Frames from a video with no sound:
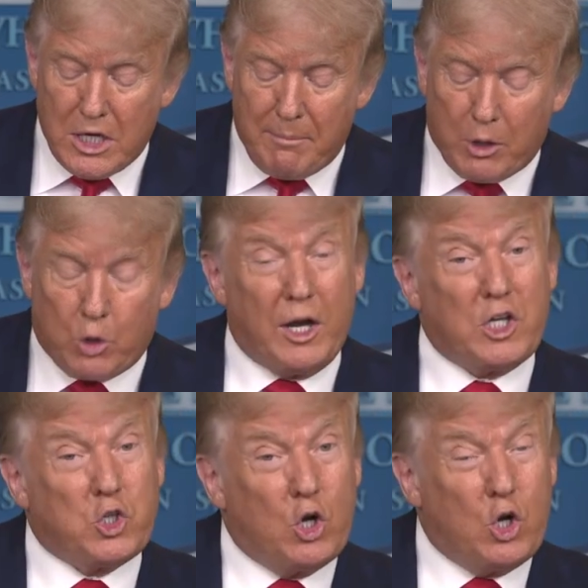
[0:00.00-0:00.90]

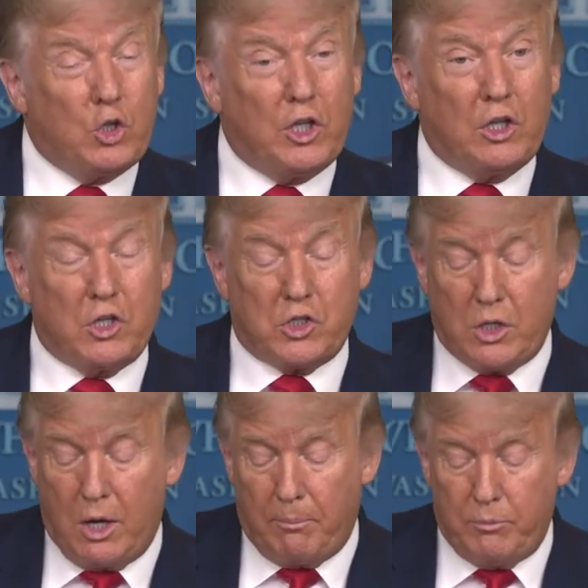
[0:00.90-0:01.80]
Democrats are holding
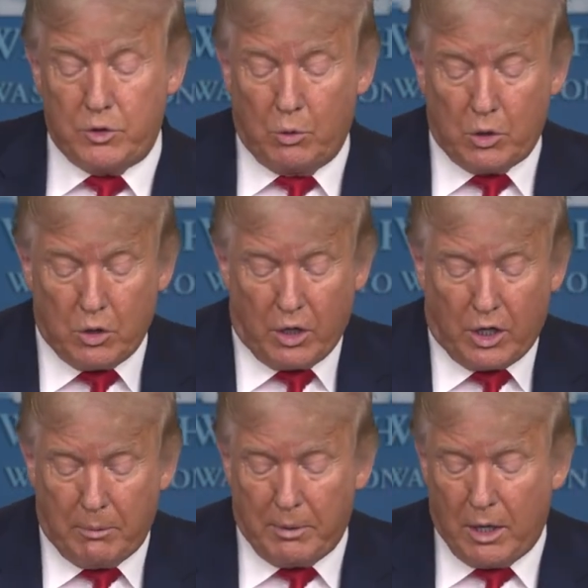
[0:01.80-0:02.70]
this up. So we're
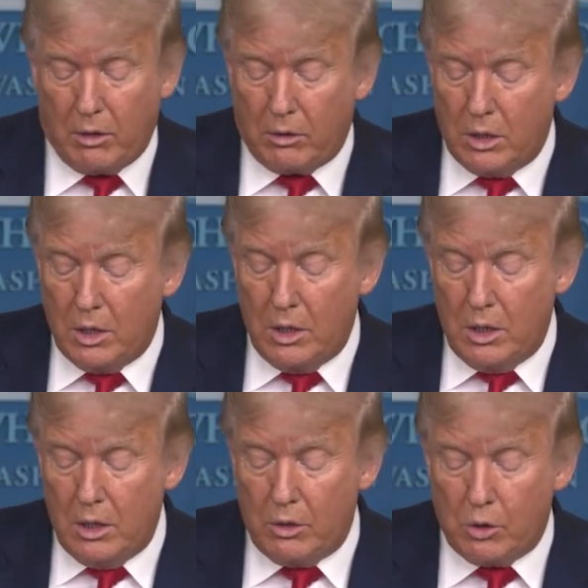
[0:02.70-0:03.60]
talking about
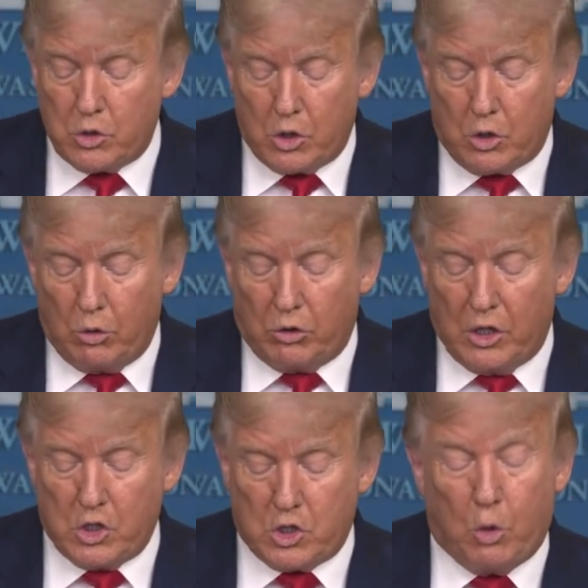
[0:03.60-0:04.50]
those are two
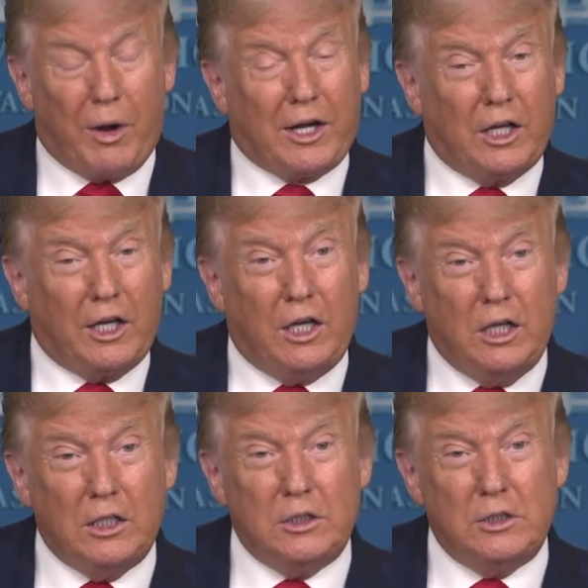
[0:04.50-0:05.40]
things
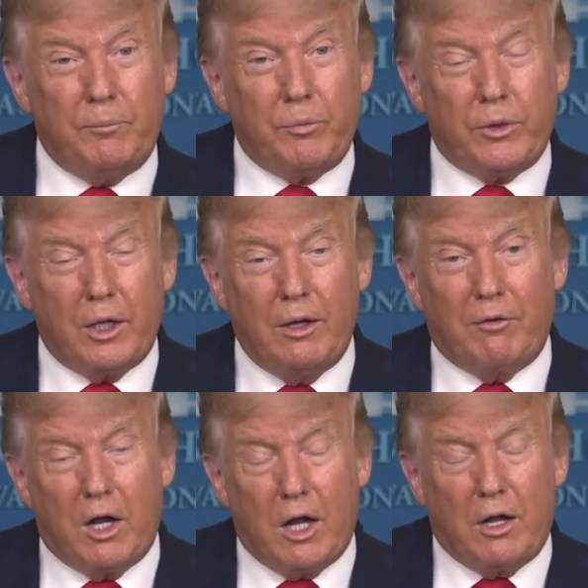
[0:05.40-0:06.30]
directly
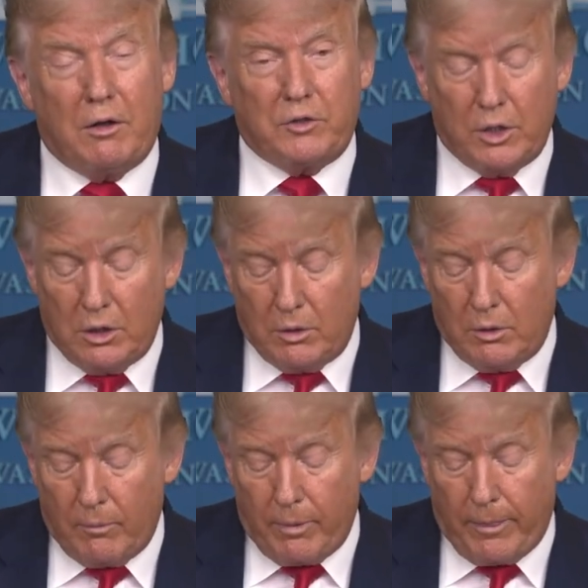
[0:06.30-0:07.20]
involved
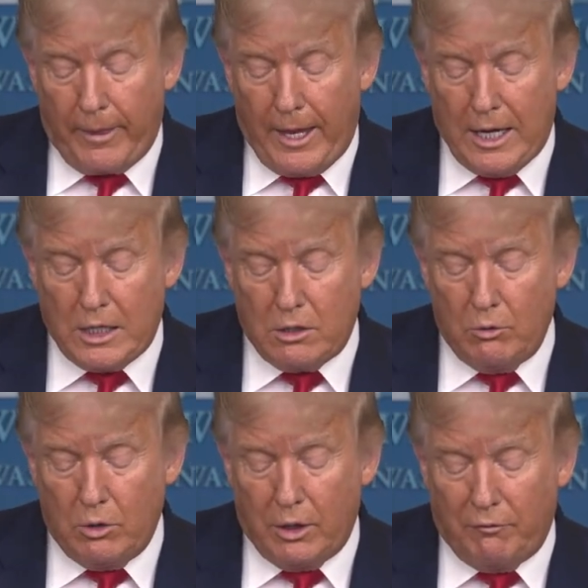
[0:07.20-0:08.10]
and
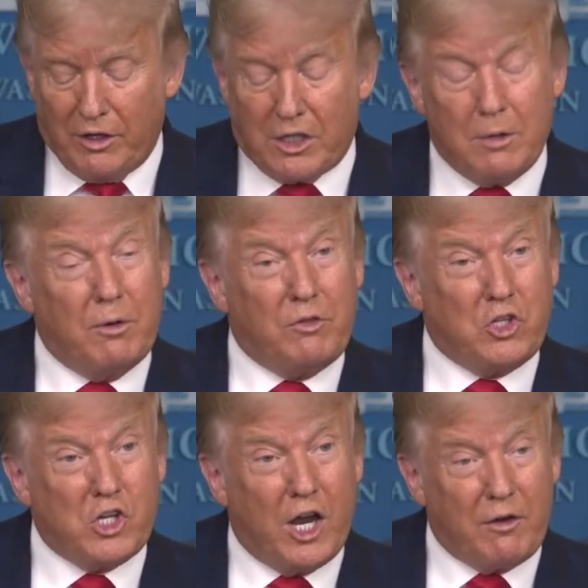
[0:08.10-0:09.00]
really victim of
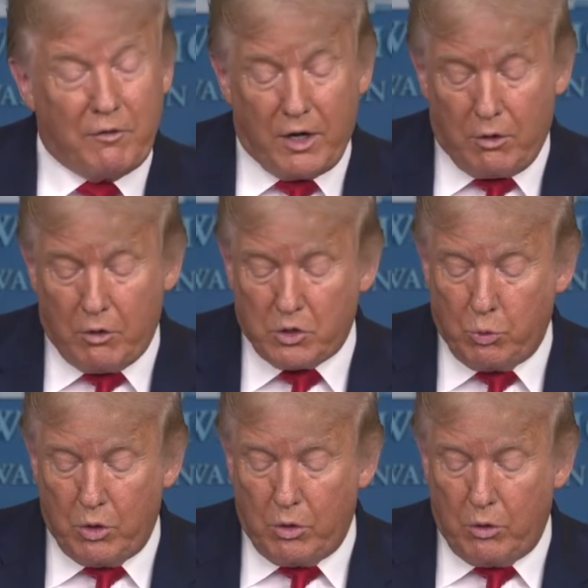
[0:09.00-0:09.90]
the China
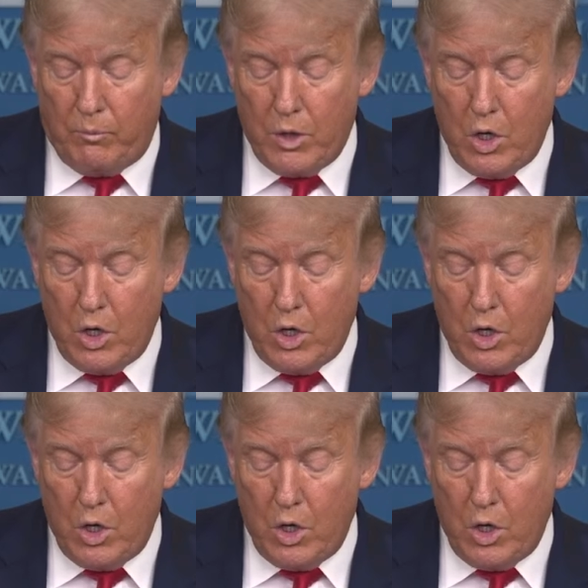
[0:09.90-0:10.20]
virus. We're